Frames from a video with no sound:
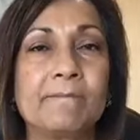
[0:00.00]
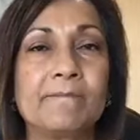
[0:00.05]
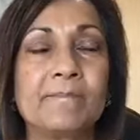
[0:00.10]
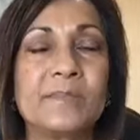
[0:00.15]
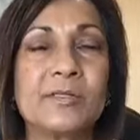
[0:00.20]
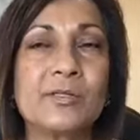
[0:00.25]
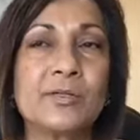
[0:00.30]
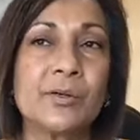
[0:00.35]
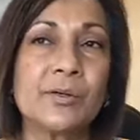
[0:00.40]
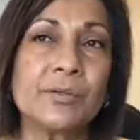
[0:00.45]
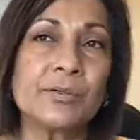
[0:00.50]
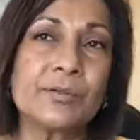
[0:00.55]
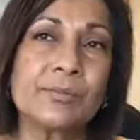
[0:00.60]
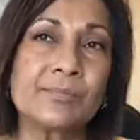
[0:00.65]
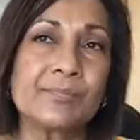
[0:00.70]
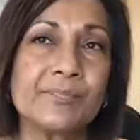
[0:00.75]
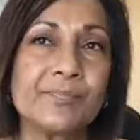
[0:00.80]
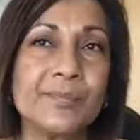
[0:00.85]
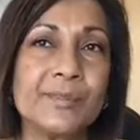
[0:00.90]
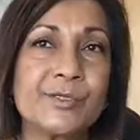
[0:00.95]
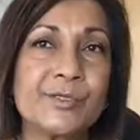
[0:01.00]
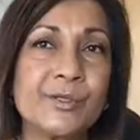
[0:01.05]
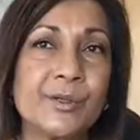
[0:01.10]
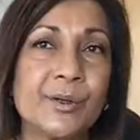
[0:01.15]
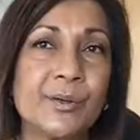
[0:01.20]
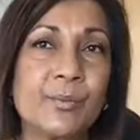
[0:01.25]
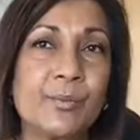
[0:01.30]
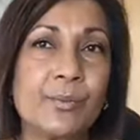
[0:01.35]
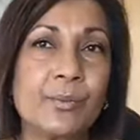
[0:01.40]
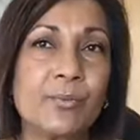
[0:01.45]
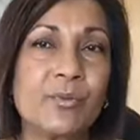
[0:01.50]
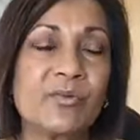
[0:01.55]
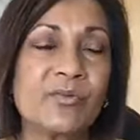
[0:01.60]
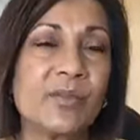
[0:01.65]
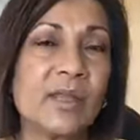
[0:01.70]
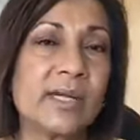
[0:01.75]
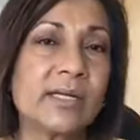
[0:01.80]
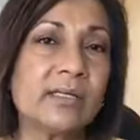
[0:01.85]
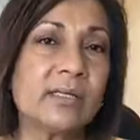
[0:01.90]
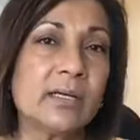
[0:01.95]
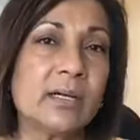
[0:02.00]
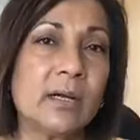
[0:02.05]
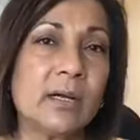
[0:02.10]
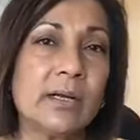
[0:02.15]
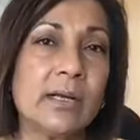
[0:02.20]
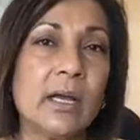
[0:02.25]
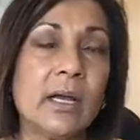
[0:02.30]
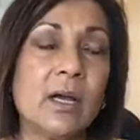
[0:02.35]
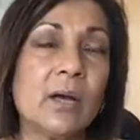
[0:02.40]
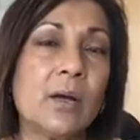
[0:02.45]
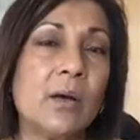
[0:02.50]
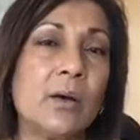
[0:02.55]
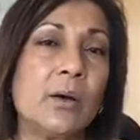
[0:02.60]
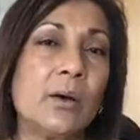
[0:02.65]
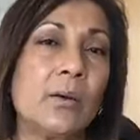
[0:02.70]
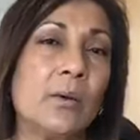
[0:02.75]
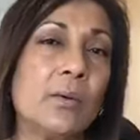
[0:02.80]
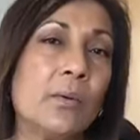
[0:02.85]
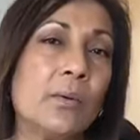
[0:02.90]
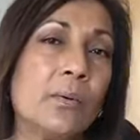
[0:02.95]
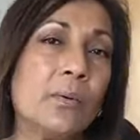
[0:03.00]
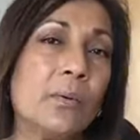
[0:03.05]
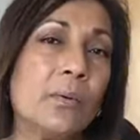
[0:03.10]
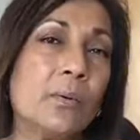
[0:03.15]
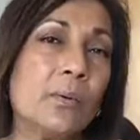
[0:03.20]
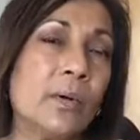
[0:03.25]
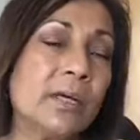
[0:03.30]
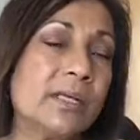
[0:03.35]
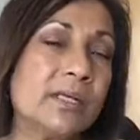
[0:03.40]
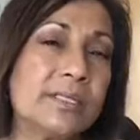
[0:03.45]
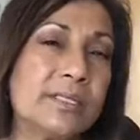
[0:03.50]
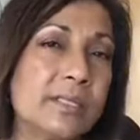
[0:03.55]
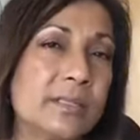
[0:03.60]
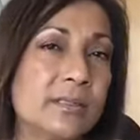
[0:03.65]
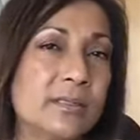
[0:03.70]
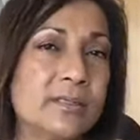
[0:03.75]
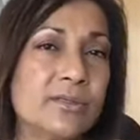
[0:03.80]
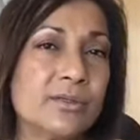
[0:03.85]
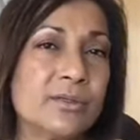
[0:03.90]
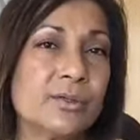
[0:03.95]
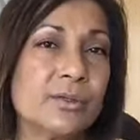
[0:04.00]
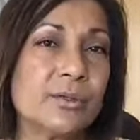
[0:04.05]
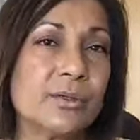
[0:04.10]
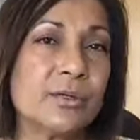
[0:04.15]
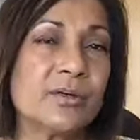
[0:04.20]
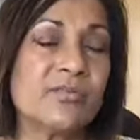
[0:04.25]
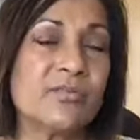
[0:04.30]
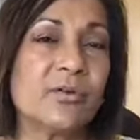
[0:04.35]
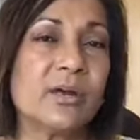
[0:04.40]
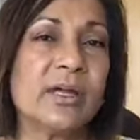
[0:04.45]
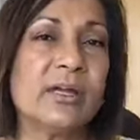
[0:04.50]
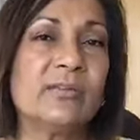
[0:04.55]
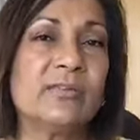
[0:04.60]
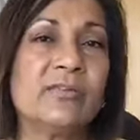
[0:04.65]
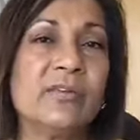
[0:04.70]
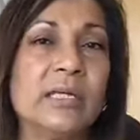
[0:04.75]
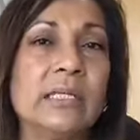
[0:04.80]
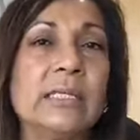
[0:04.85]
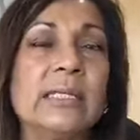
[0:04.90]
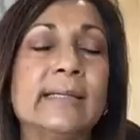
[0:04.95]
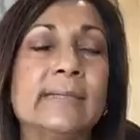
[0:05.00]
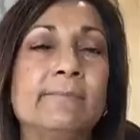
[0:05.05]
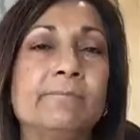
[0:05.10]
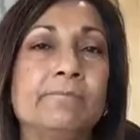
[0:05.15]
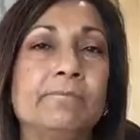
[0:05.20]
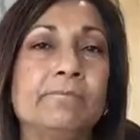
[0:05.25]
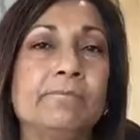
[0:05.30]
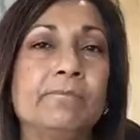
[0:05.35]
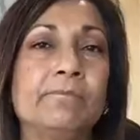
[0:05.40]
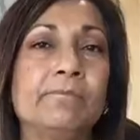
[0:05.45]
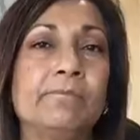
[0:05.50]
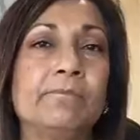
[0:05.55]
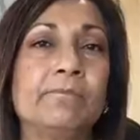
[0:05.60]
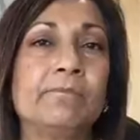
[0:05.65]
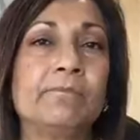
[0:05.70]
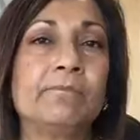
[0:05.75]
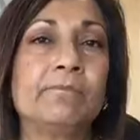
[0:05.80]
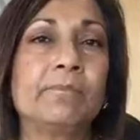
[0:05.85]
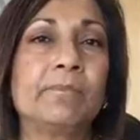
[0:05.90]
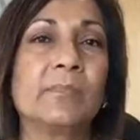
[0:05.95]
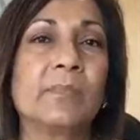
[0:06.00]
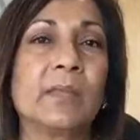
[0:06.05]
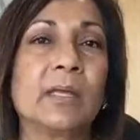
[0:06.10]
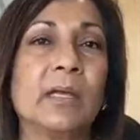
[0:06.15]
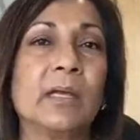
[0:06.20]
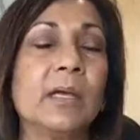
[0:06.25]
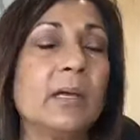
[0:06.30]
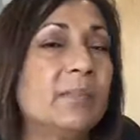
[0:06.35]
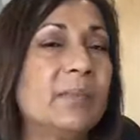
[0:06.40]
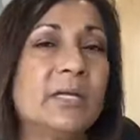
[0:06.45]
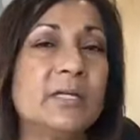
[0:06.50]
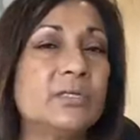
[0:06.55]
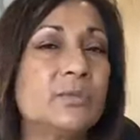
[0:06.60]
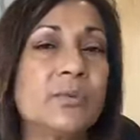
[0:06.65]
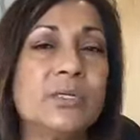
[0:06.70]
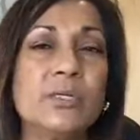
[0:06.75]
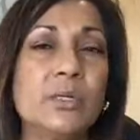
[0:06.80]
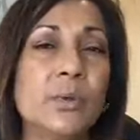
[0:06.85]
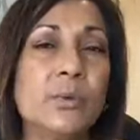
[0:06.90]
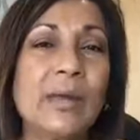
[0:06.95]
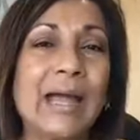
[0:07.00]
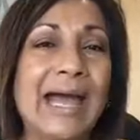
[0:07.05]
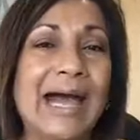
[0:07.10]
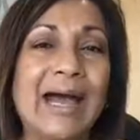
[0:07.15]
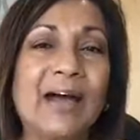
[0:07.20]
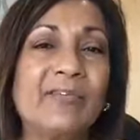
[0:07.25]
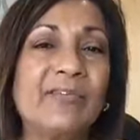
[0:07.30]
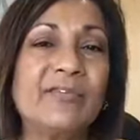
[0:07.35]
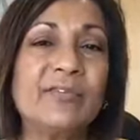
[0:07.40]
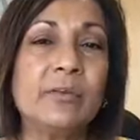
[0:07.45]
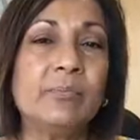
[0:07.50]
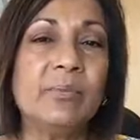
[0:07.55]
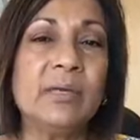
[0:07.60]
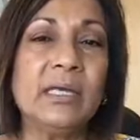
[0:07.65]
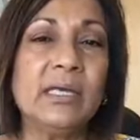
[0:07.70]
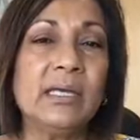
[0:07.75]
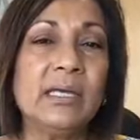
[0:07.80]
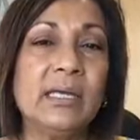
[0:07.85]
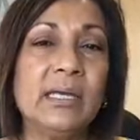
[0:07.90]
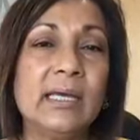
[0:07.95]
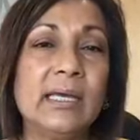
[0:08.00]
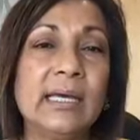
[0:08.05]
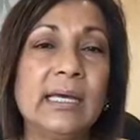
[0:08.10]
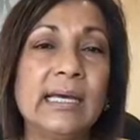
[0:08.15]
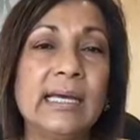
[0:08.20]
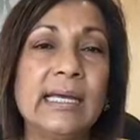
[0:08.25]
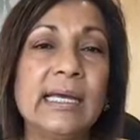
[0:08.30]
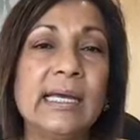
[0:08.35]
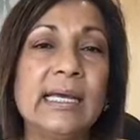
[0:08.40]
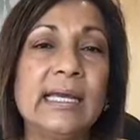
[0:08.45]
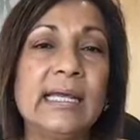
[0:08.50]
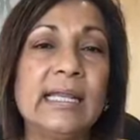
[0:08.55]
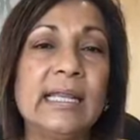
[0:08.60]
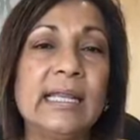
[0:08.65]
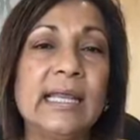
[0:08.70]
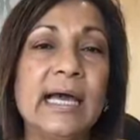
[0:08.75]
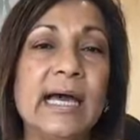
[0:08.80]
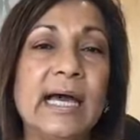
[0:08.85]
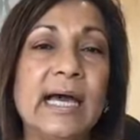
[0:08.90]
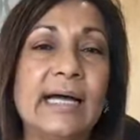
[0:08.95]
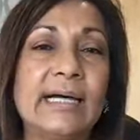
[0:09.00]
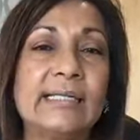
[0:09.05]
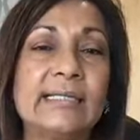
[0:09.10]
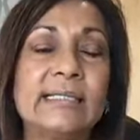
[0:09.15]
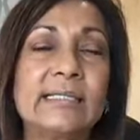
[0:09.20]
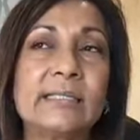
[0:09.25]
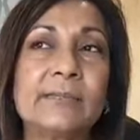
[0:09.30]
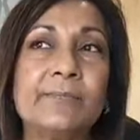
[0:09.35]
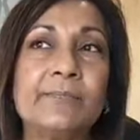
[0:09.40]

Start reflecting on what is it that you're afraid of feeling. Because we don't have to be in that